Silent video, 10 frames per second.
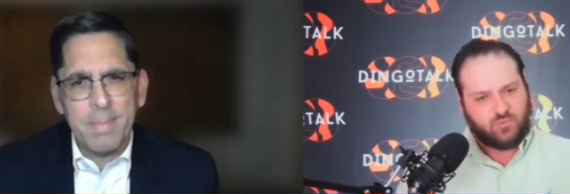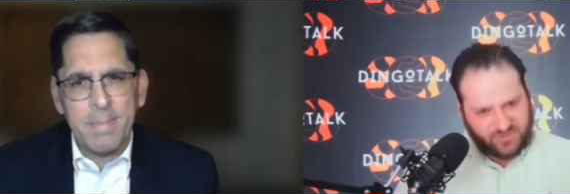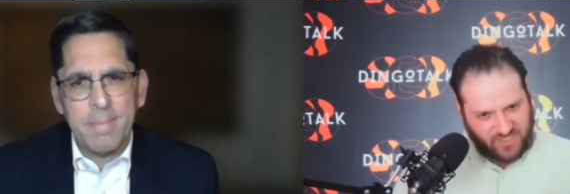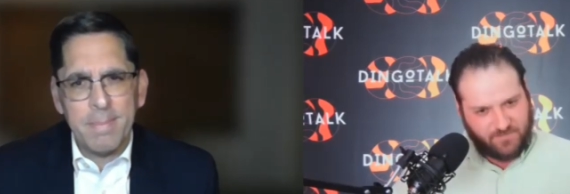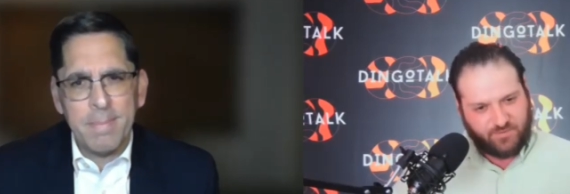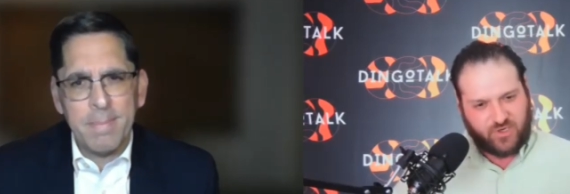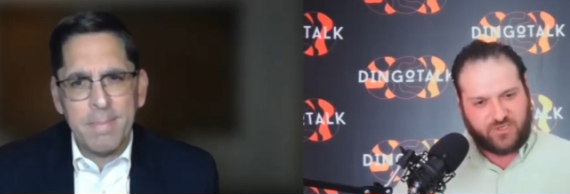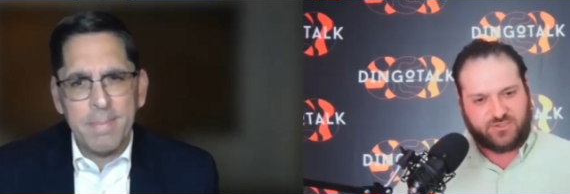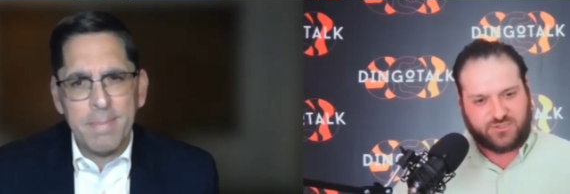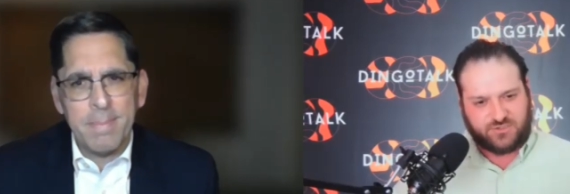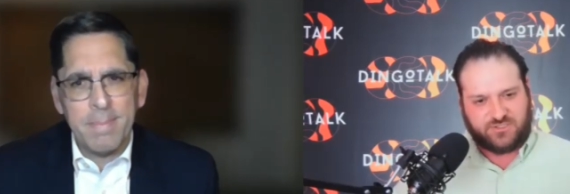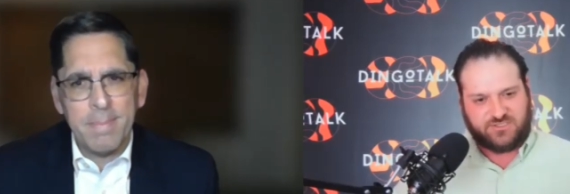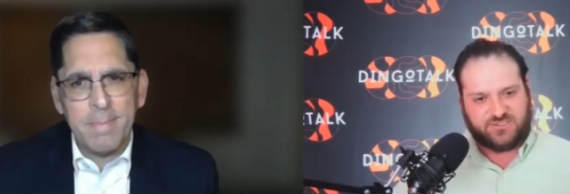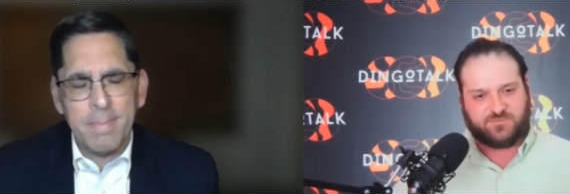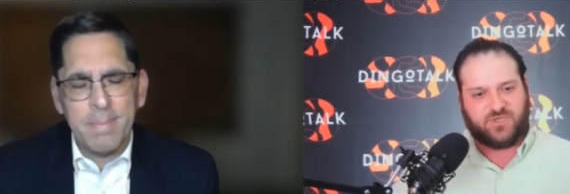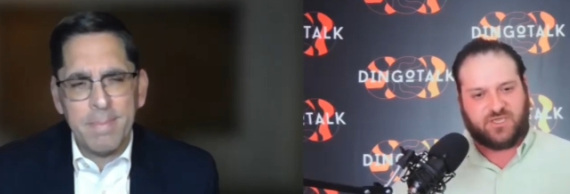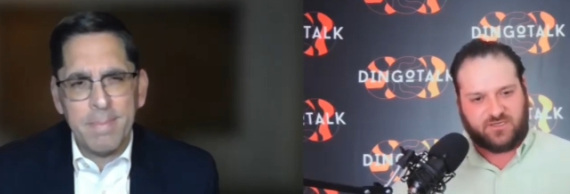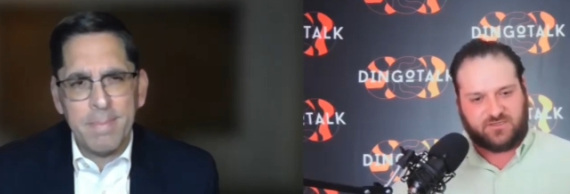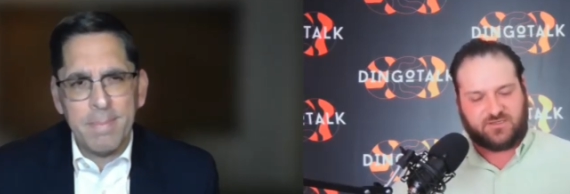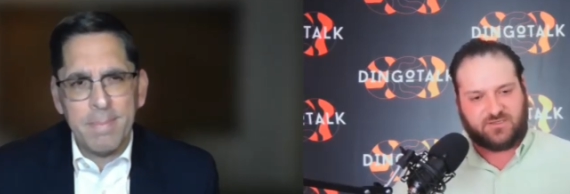Speaker 1: Was that part of the strategic plan?
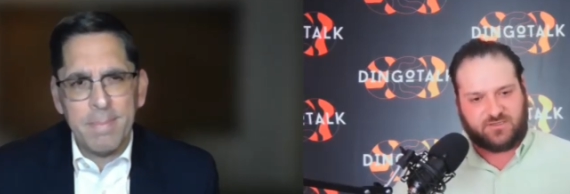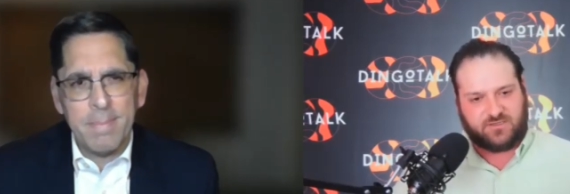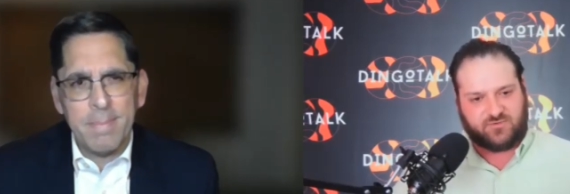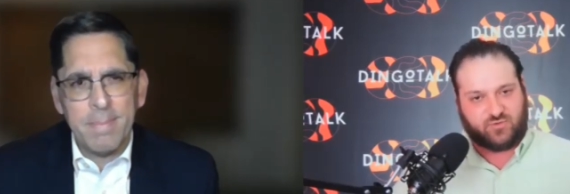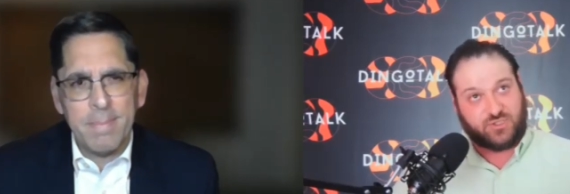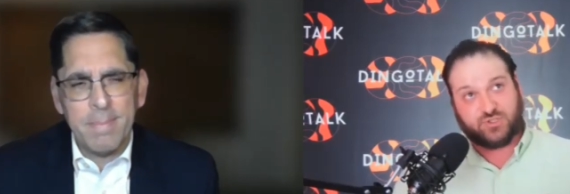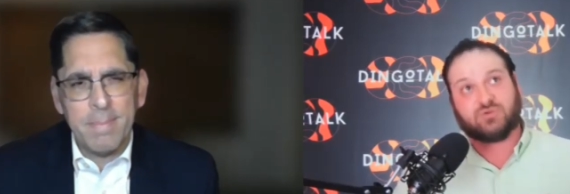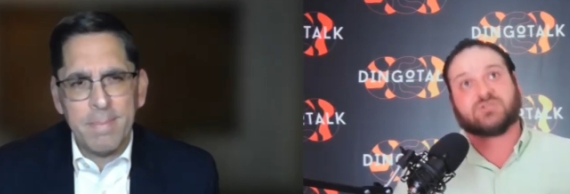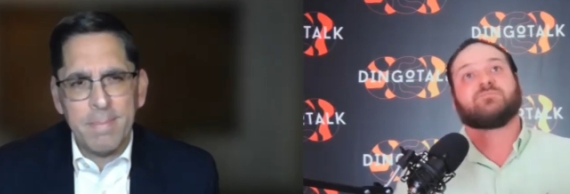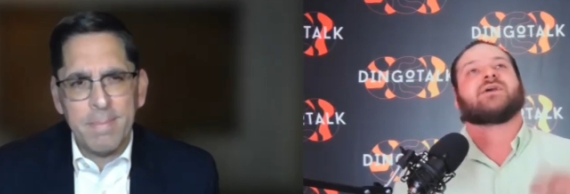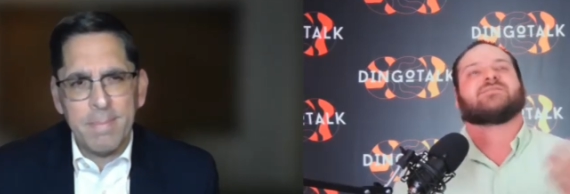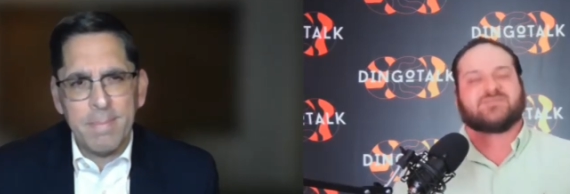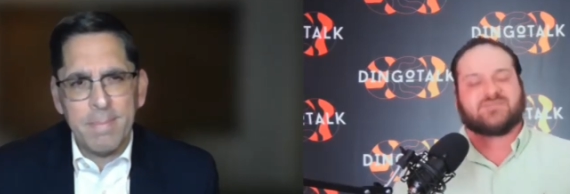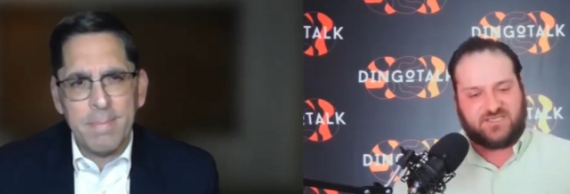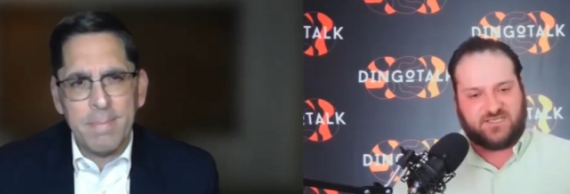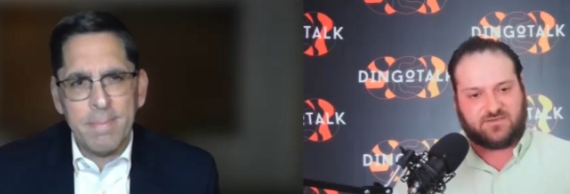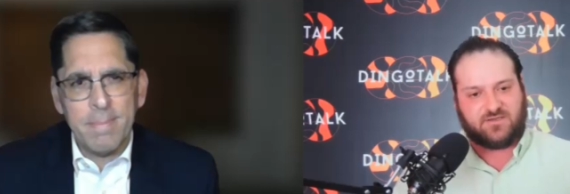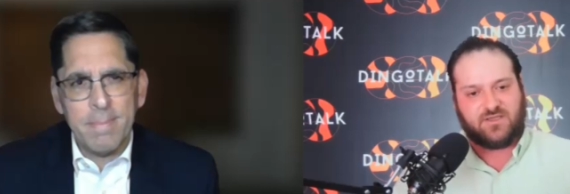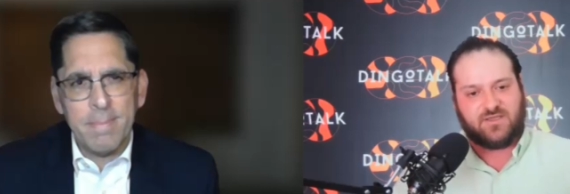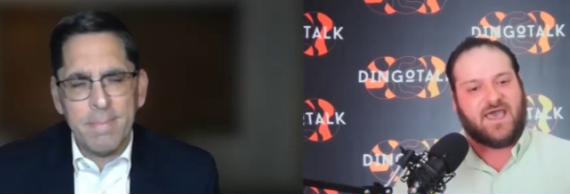And the did you expect to see it
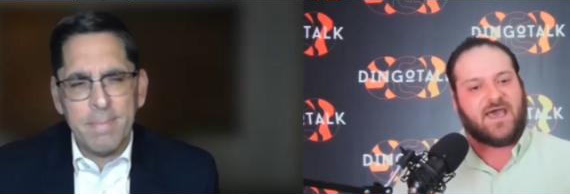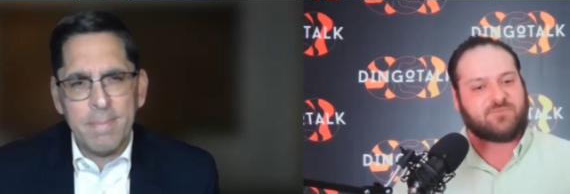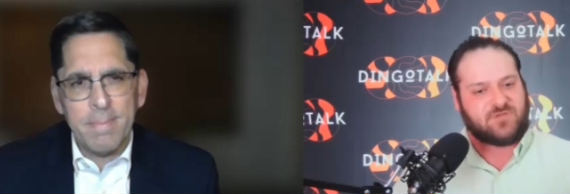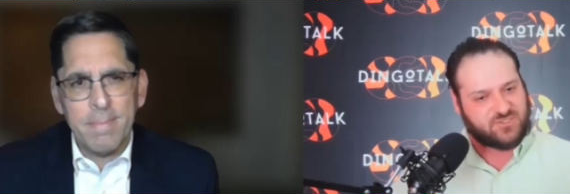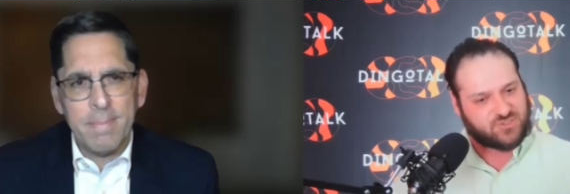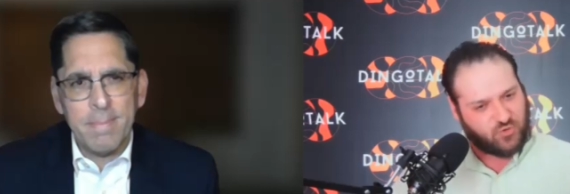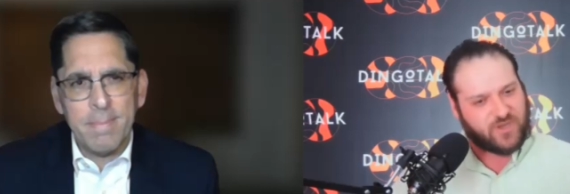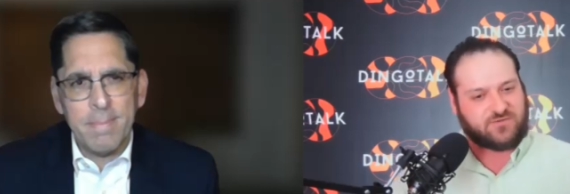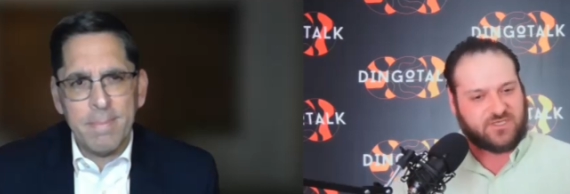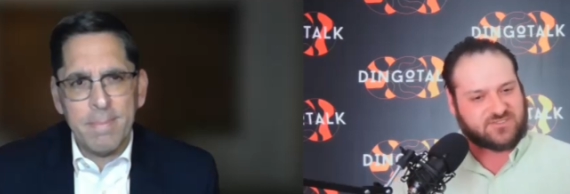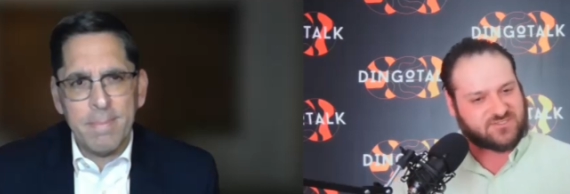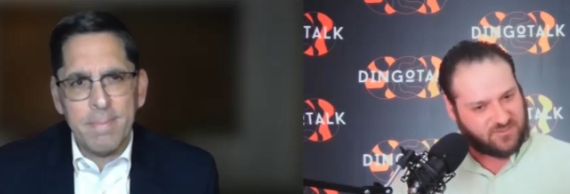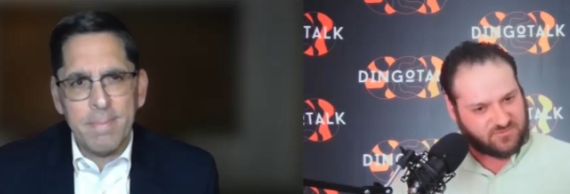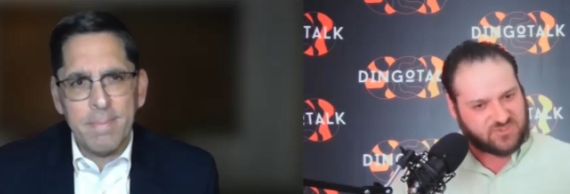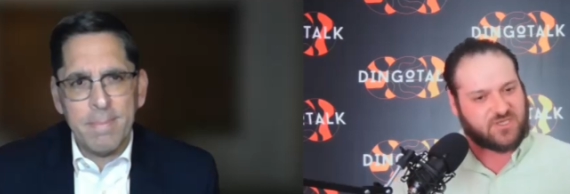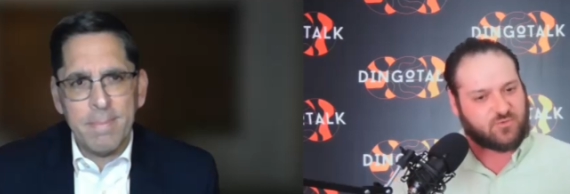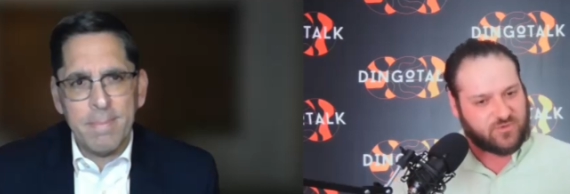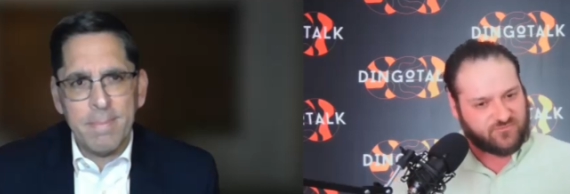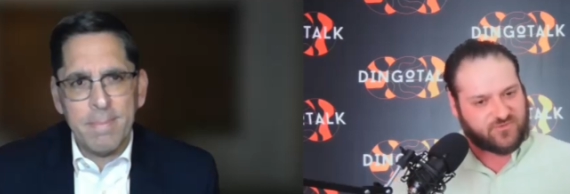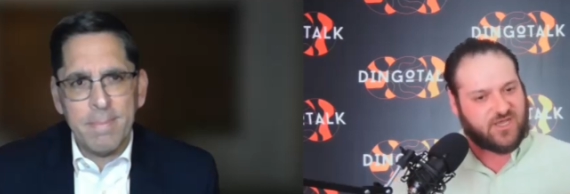happen this quickly? It seems like
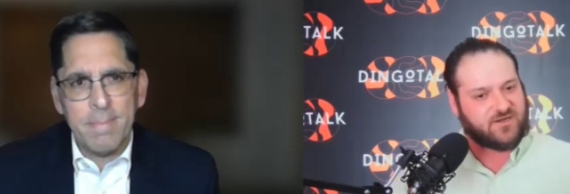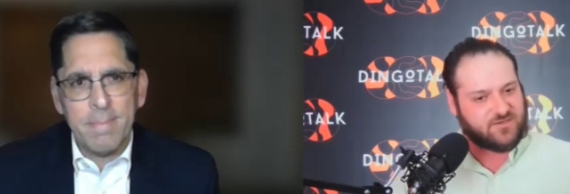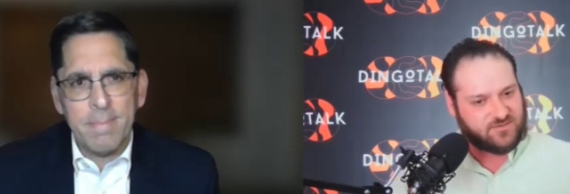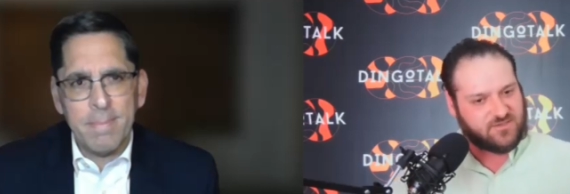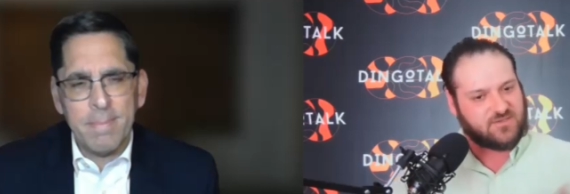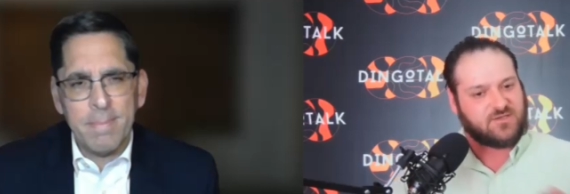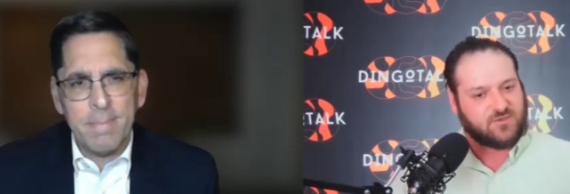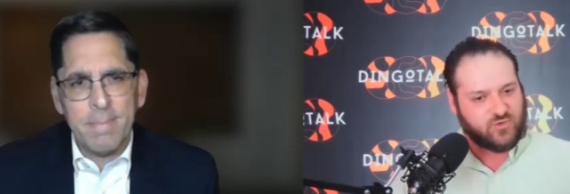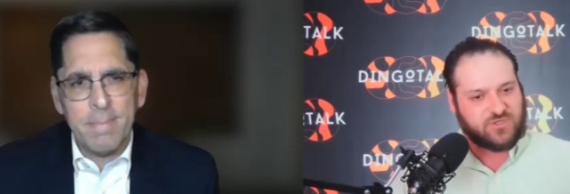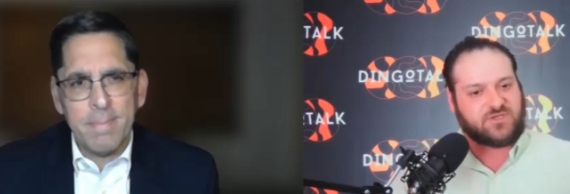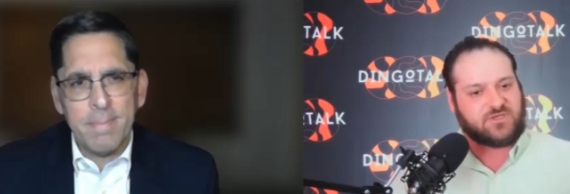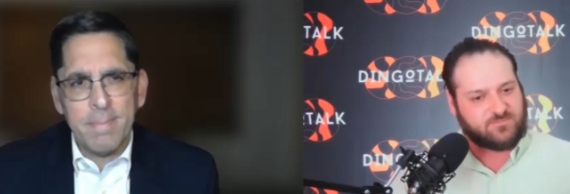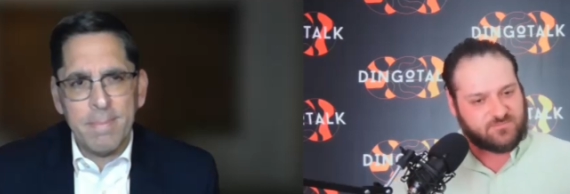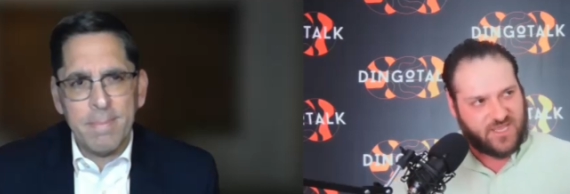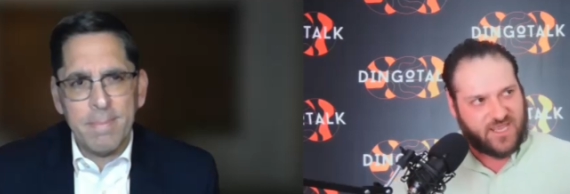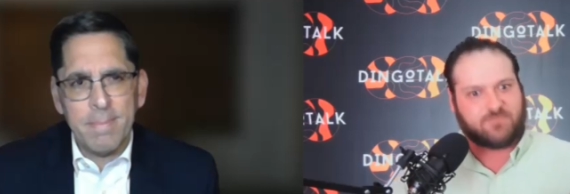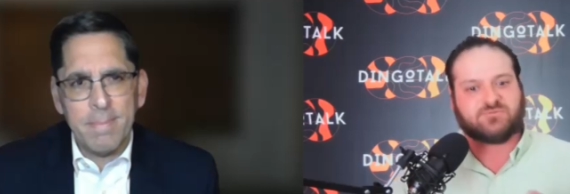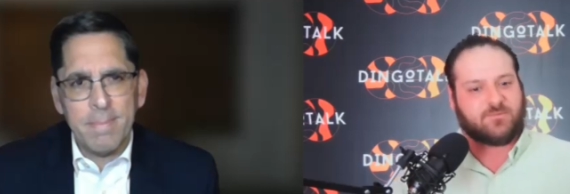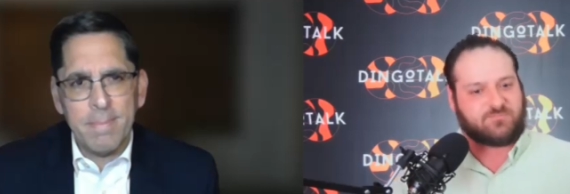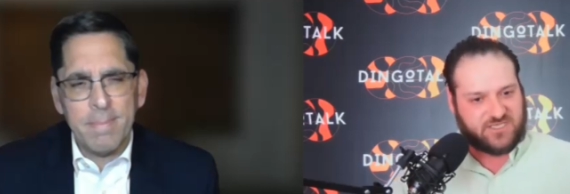we've kind of really amped
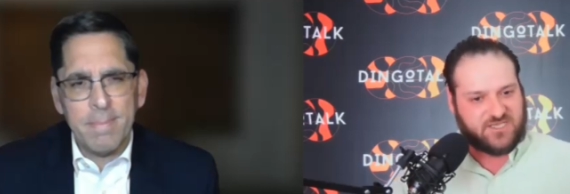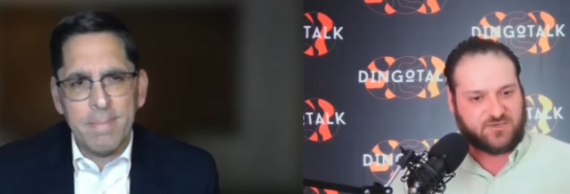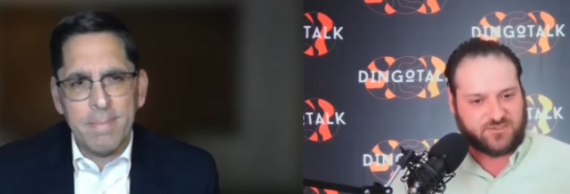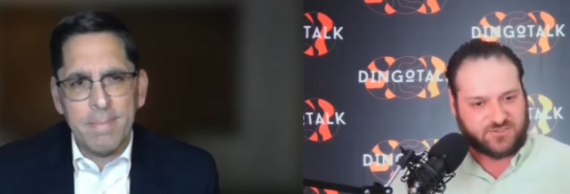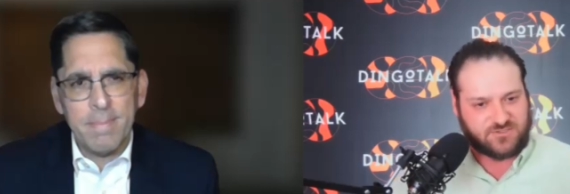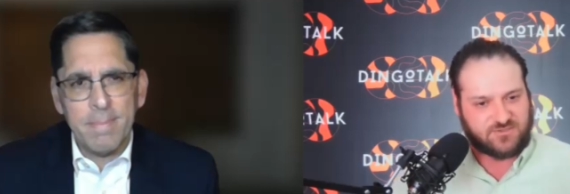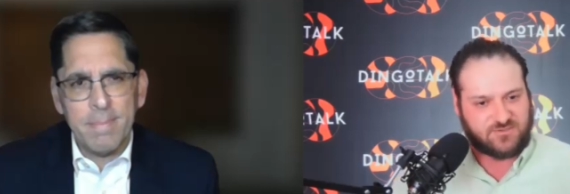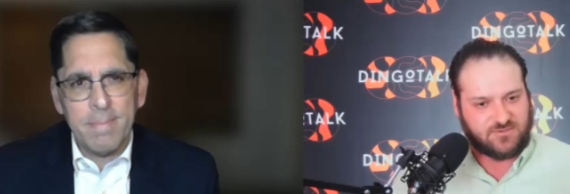up the gears.